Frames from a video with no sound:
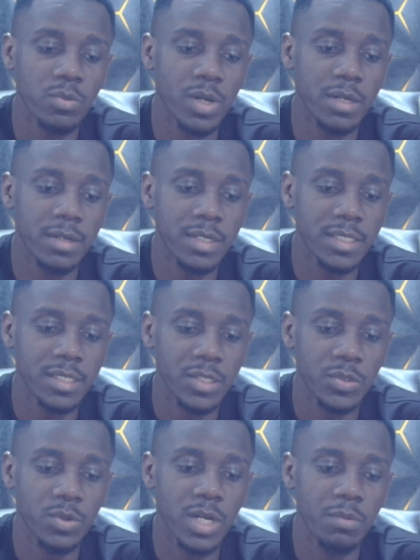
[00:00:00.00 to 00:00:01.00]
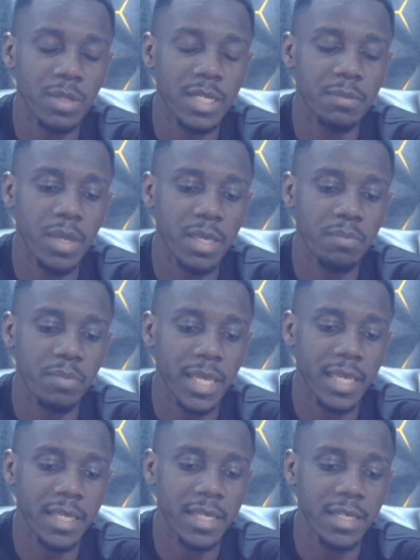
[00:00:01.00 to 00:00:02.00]
Wanderers is going to really be
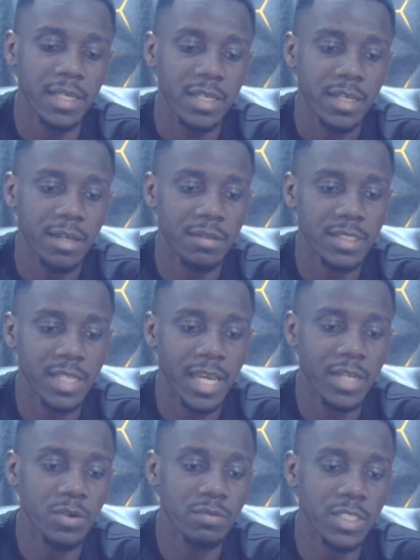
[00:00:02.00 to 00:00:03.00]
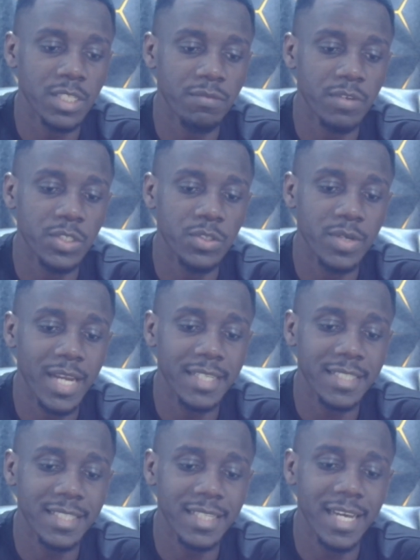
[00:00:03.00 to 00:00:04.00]
playing the side of Sheffield
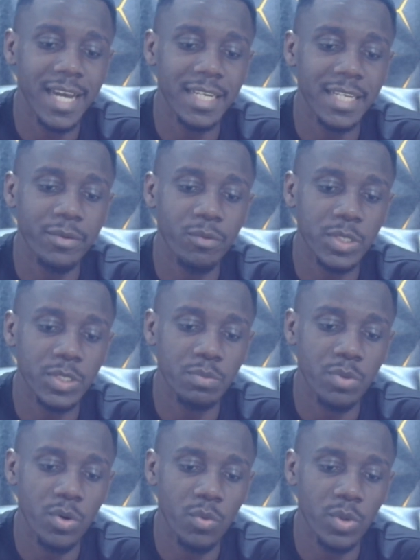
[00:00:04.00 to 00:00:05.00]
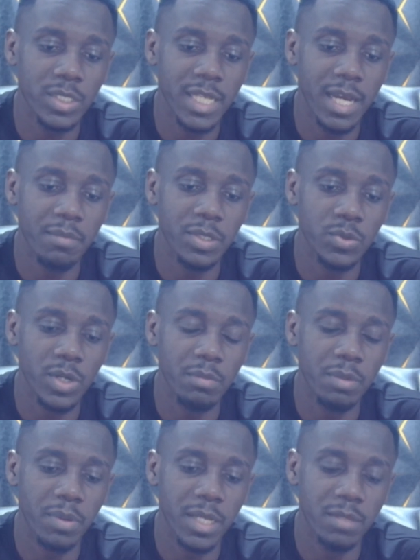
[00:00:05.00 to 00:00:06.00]
United, and West Ham is going to be
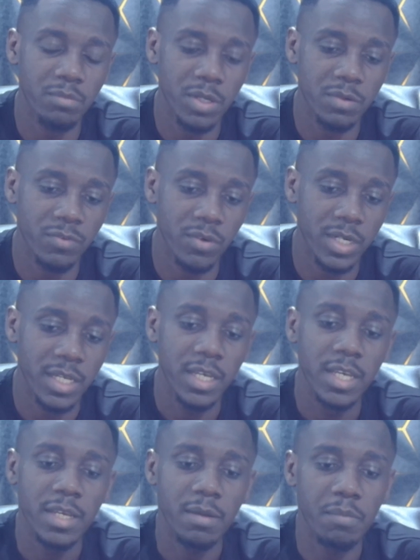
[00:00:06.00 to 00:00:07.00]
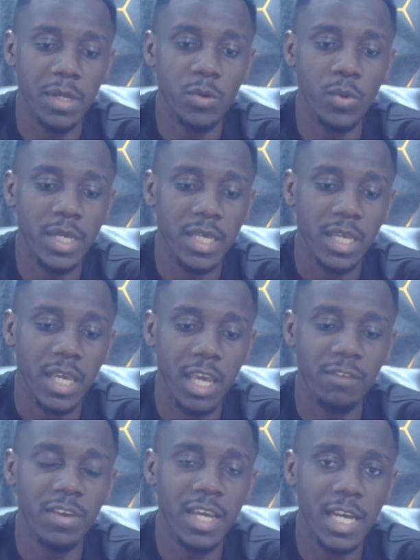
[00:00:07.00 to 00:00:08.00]
playing Brentford. Midweek,
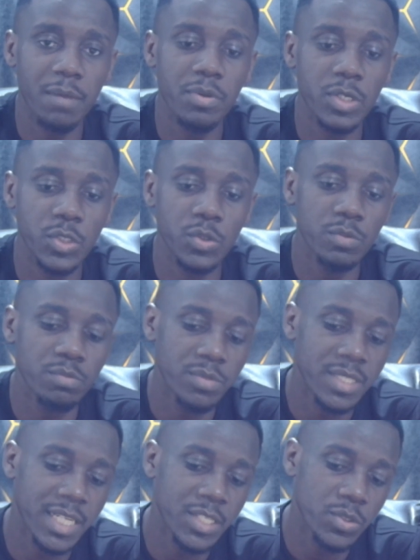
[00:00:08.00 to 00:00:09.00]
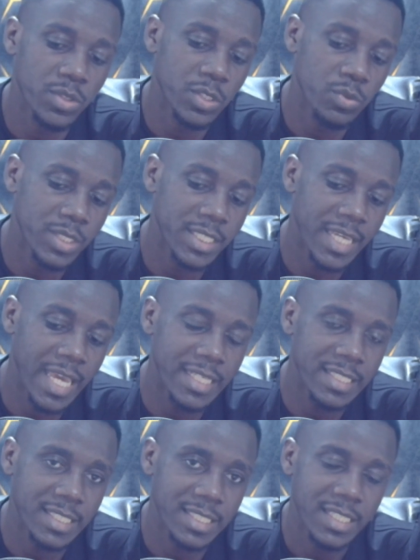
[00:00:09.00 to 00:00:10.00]
FA Cup resumes. That is on the
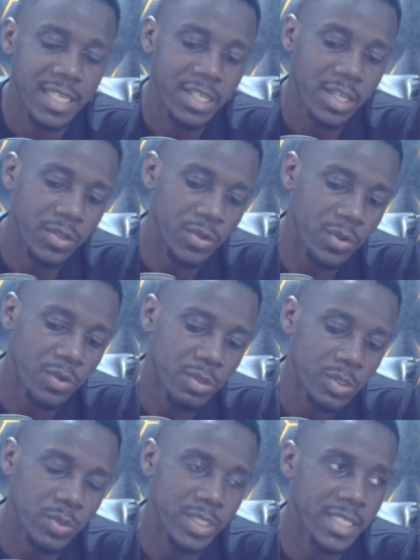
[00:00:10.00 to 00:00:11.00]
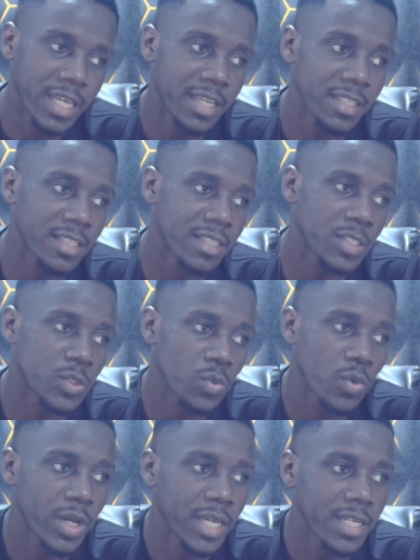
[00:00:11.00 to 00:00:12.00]
28th. 28th, that's
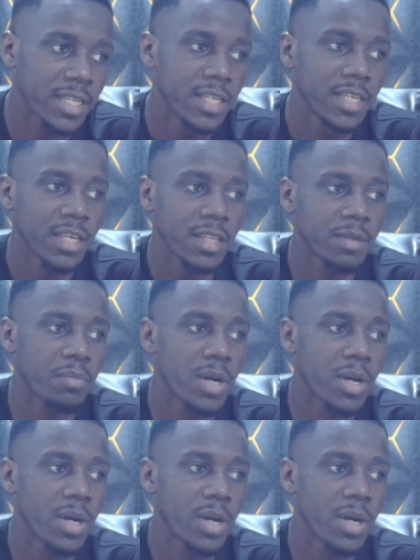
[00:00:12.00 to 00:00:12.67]
when the